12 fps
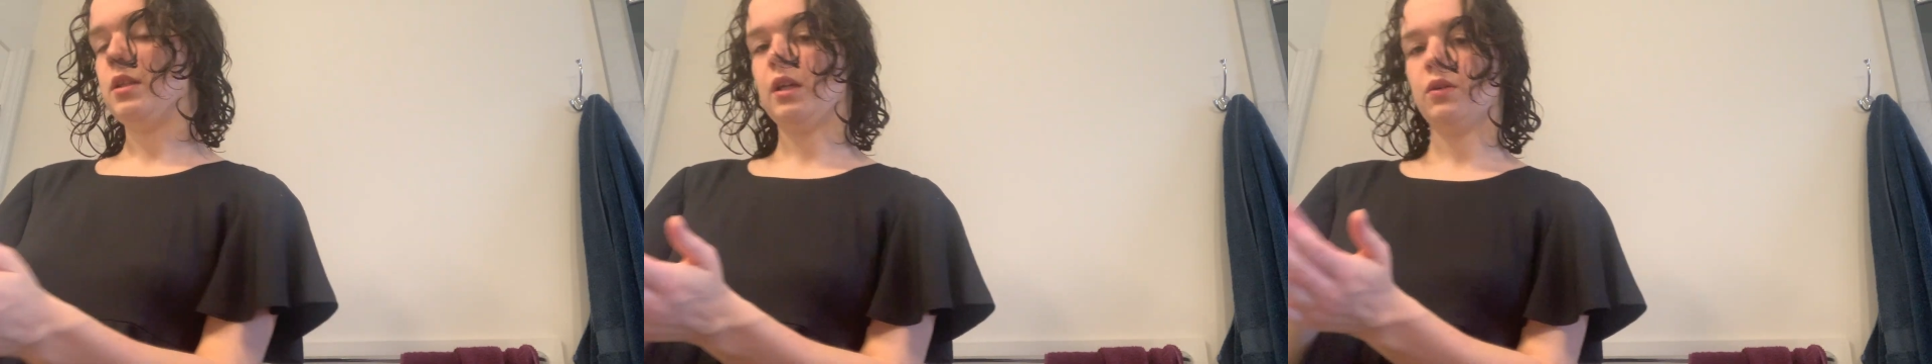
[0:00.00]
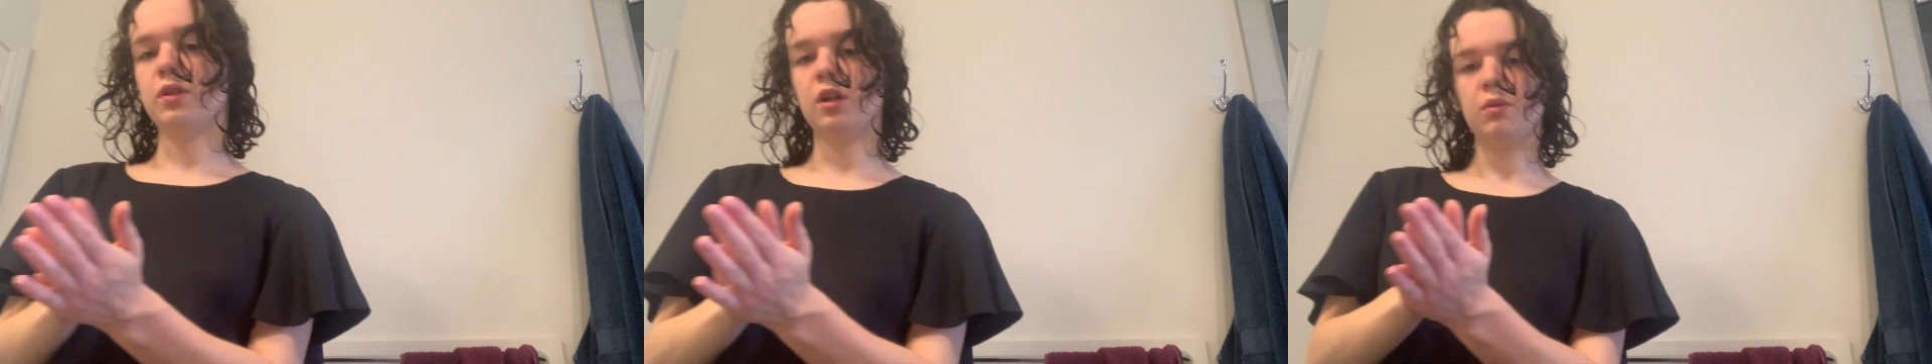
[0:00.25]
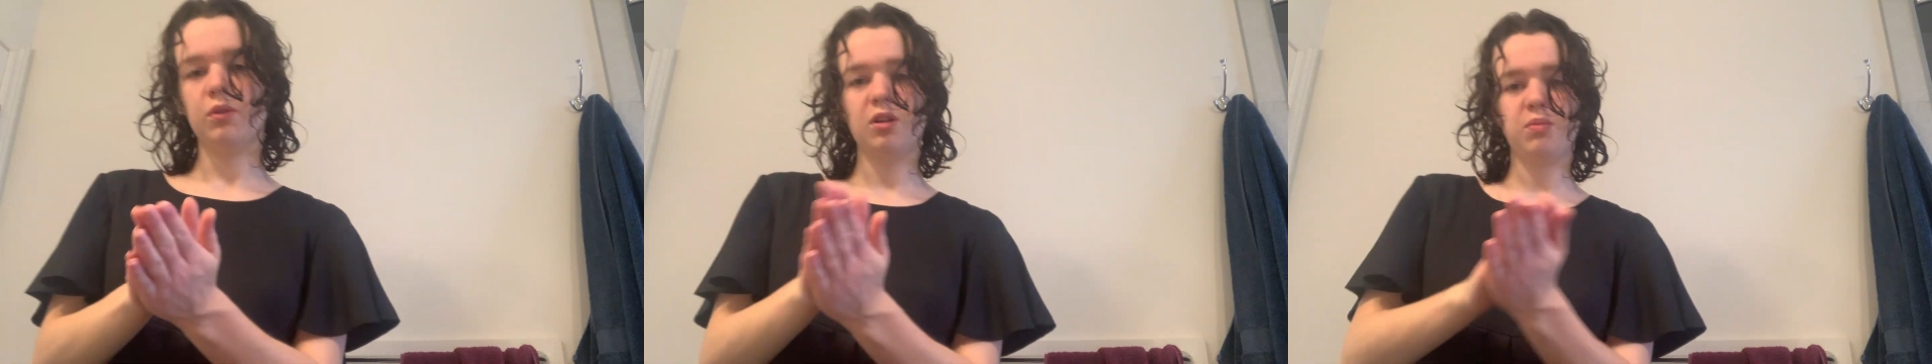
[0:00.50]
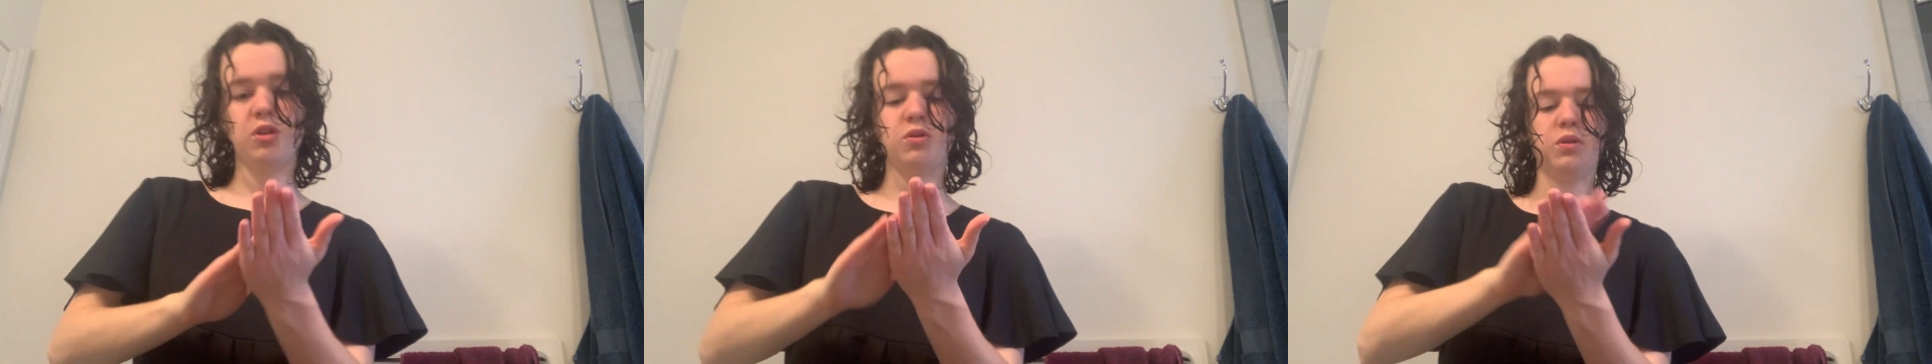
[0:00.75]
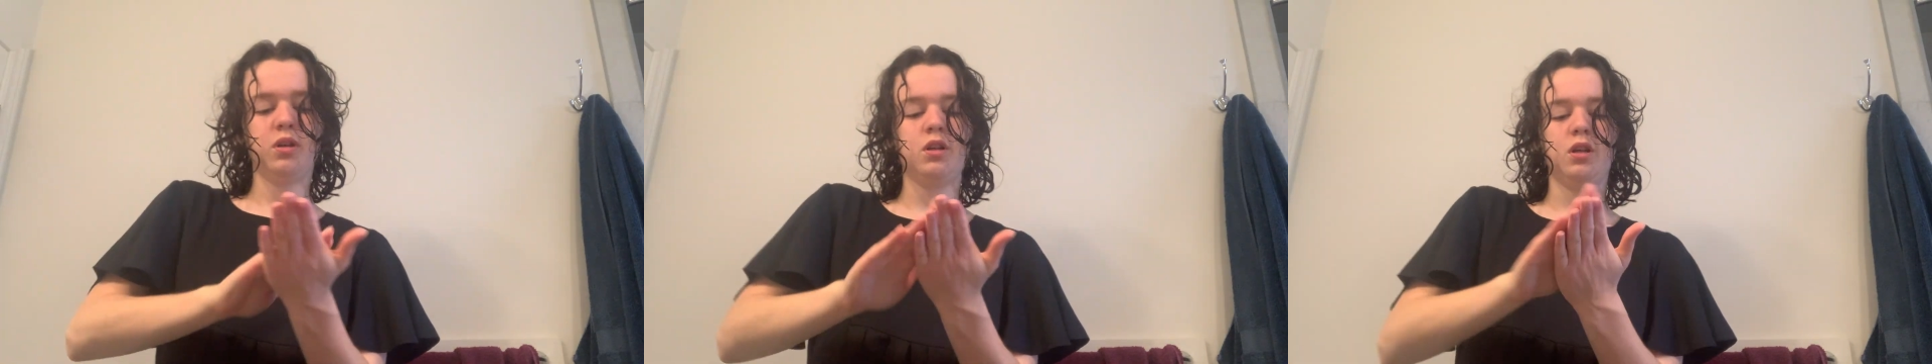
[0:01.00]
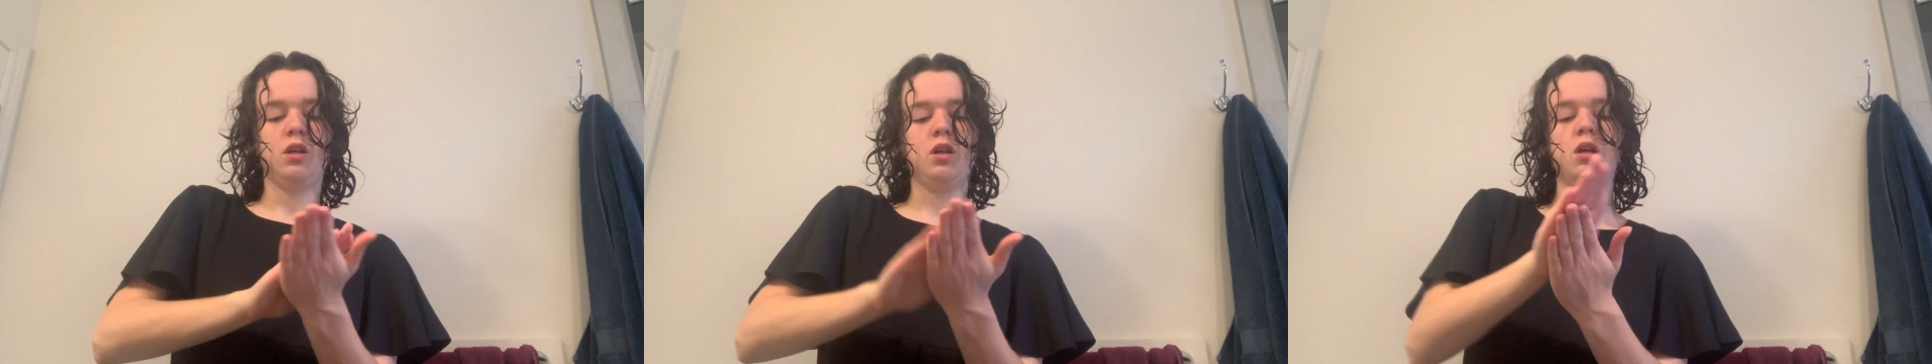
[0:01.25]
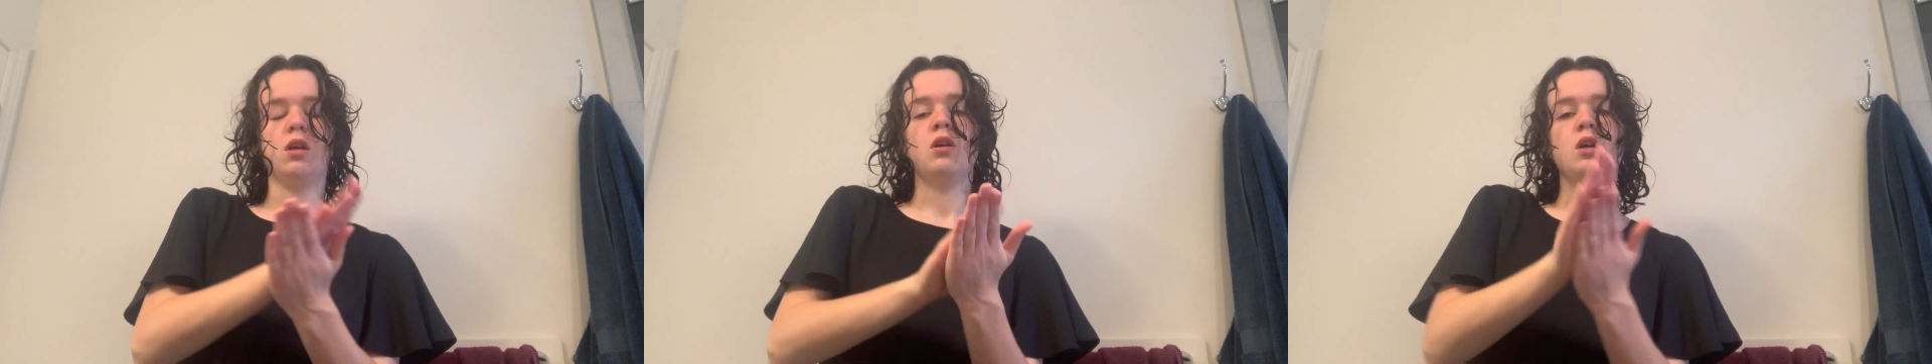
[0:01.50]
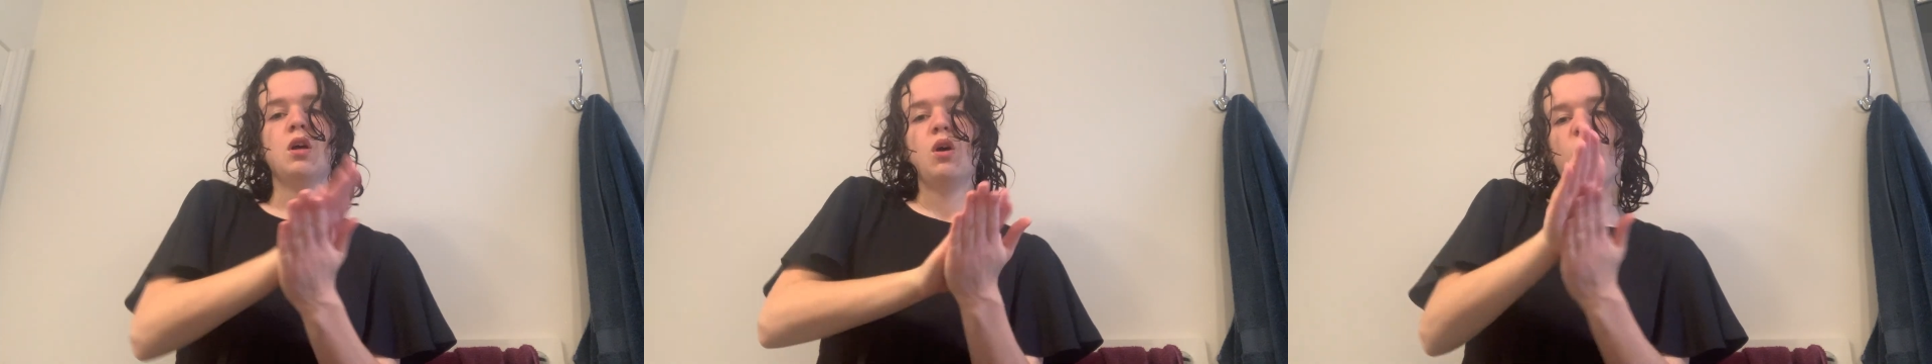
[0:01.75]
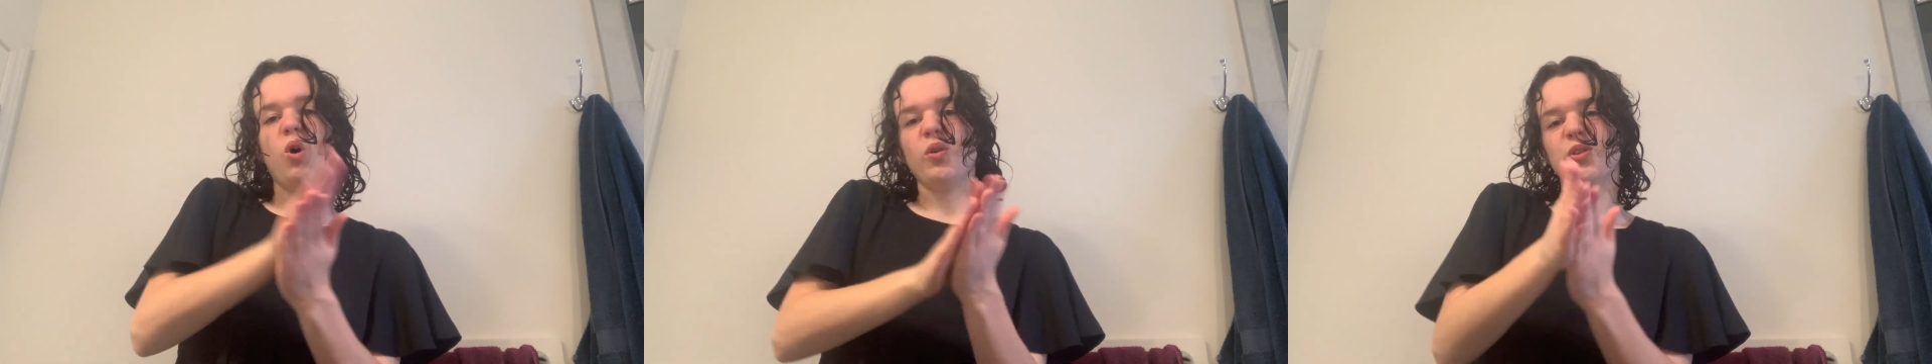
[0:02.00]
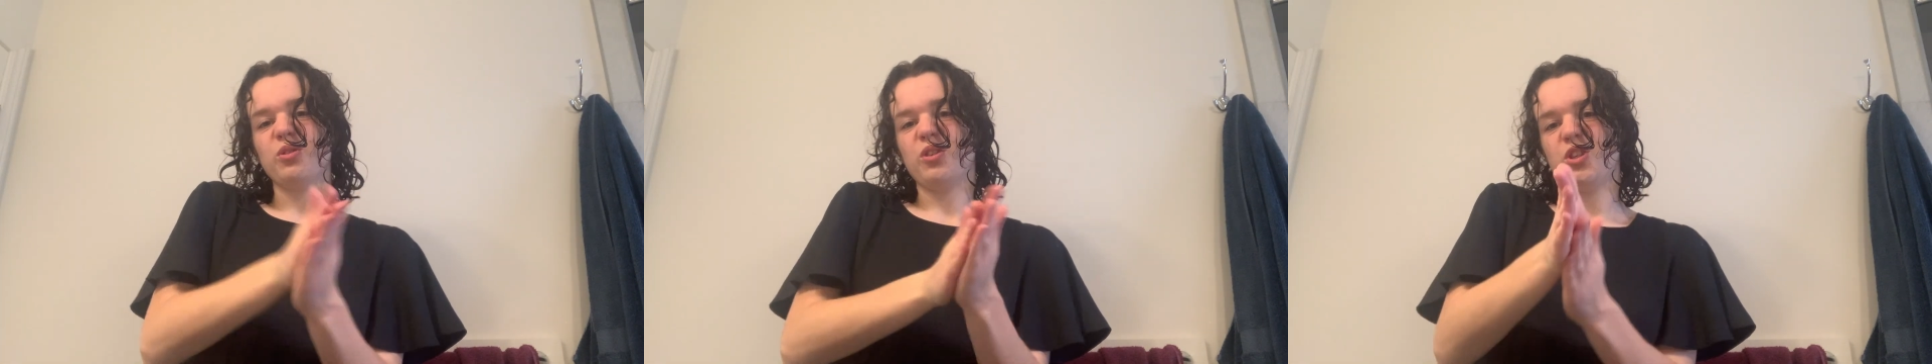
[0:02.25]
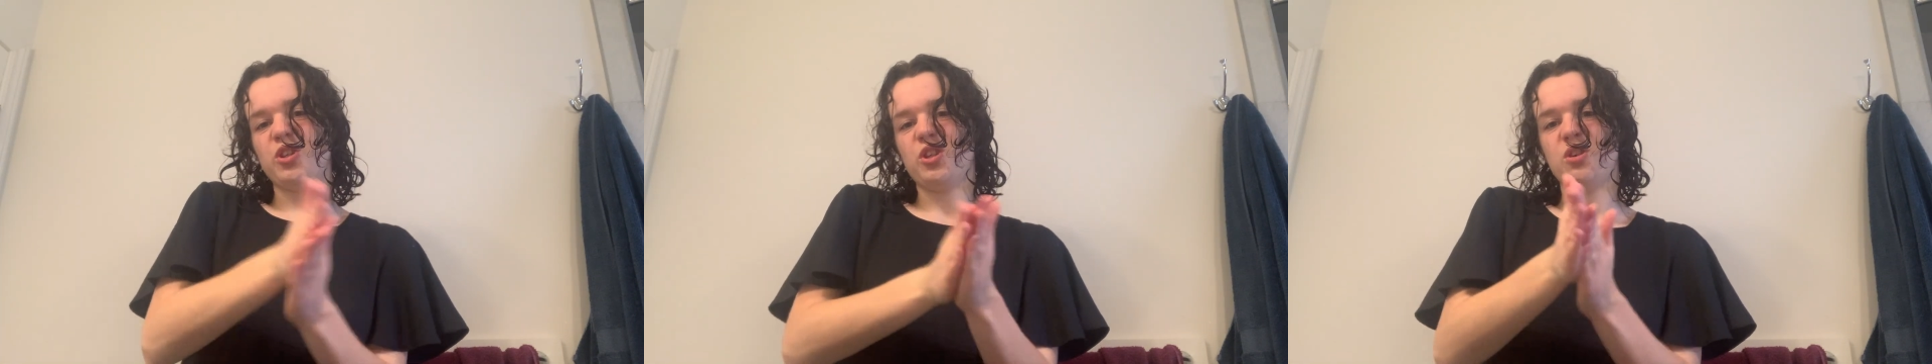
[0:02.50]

sounds like I'm going to be doing a alteration